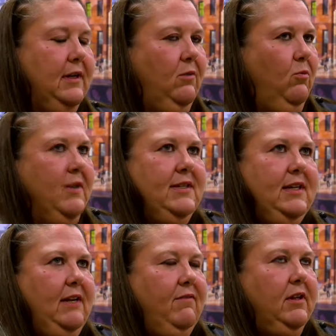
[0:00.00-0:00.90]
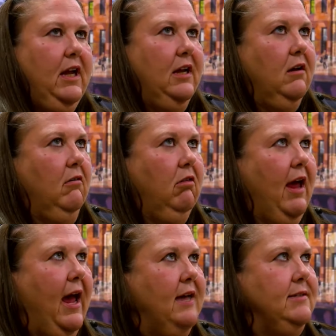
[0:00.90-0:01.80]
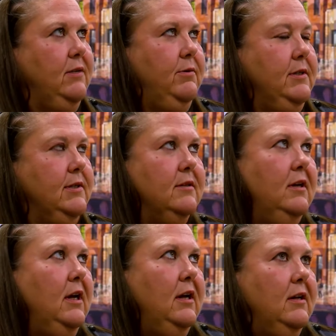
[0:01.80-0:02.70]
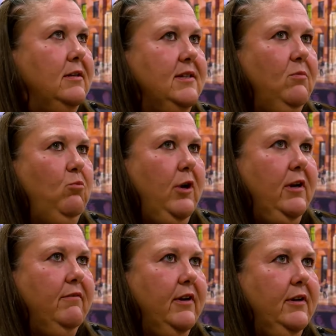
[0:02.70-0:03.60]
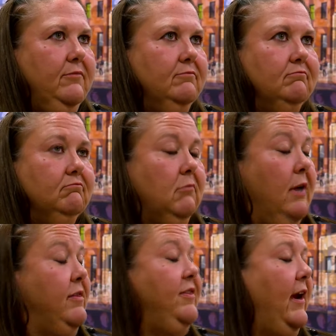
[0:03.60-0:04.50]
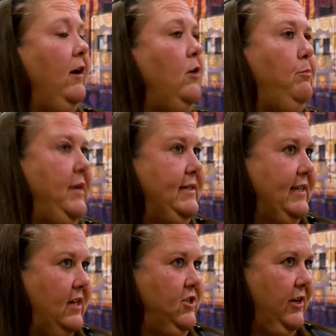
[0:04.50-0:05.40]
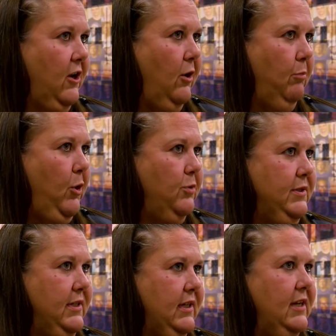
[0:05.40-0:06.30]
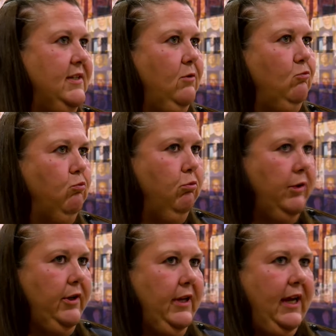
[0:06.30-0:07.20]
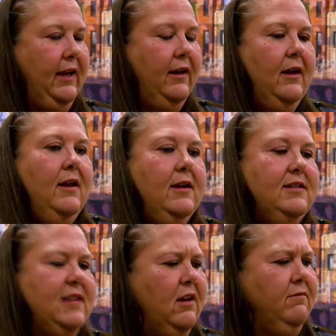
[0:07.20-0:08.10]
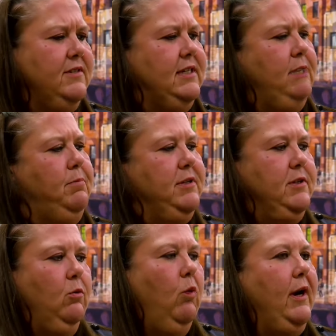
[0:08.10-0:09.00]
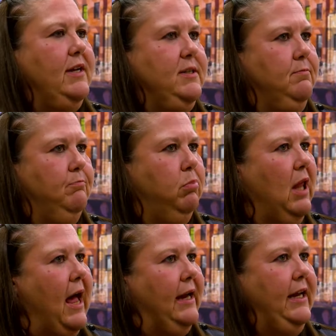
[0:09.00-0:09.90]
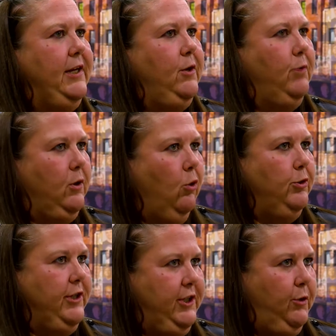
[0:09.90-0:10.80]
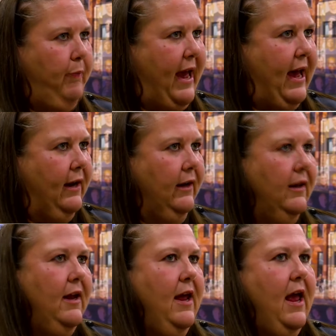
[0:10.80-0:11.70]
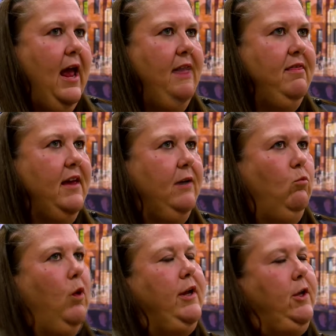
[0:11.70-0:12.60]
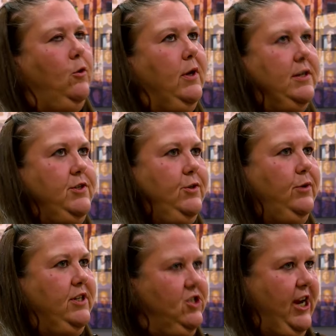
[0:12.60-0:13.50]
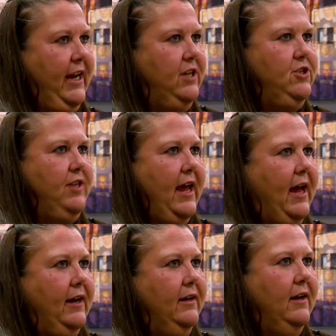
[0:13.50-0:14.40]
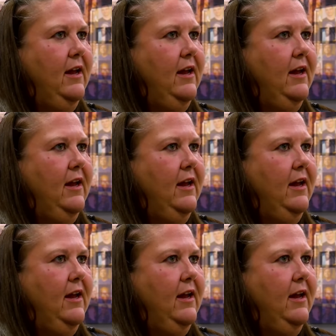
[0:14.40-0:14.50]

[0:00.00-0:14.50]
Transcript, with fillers: It wasn't even like a class, it was somewhat of a, a therapy session almost, because it really delves deep into what is blocking you and holding you back and then what you can do to change that